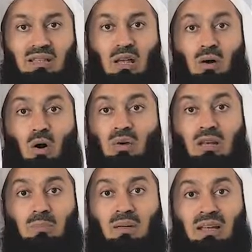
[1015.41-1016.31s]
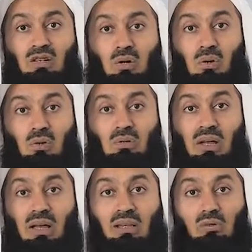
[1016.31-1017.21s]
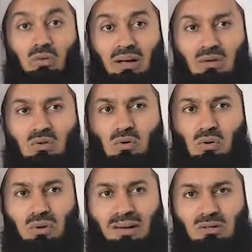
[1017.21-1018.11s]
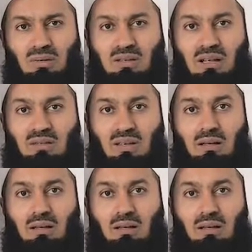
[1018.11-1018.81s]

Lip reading: they were only being told that, why don't you correct yourselves?